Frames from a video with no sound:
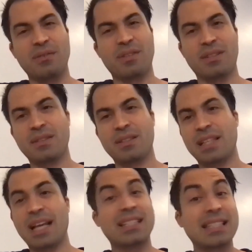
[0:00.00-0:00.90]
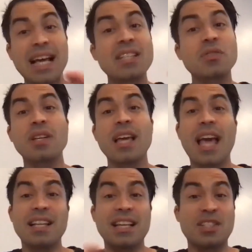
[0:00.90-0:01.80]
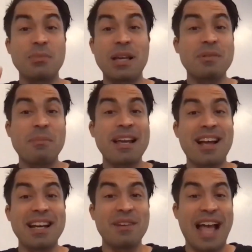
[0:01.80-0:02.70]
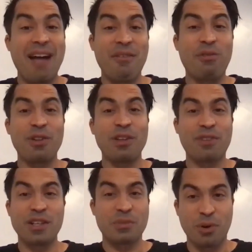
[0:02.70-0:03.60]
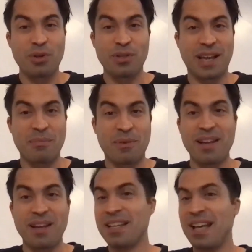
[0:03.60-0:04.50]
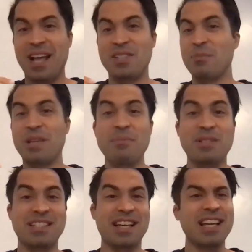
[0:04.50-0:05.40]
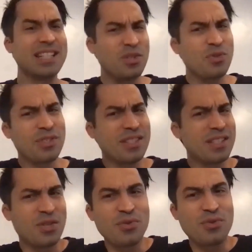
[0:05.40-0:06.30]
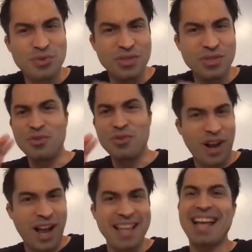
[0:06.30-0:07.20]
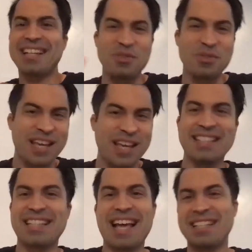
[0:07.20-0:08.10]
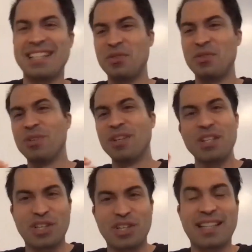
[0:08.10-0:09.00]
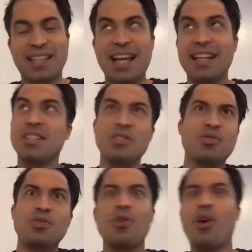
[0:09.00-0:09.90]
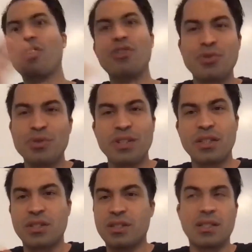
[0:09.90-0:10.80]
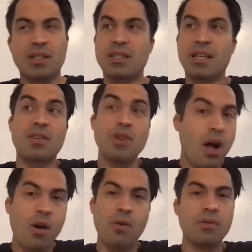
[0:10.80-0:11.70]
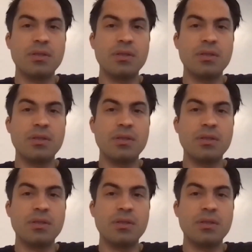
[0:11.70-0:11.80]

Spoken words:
in. And sometimes they may not even have a fully fleshed prototype, right? And sometimes it's like, did you try that? Did you taste that? Did you check that? Did you do all your due diligence? And it's like, no,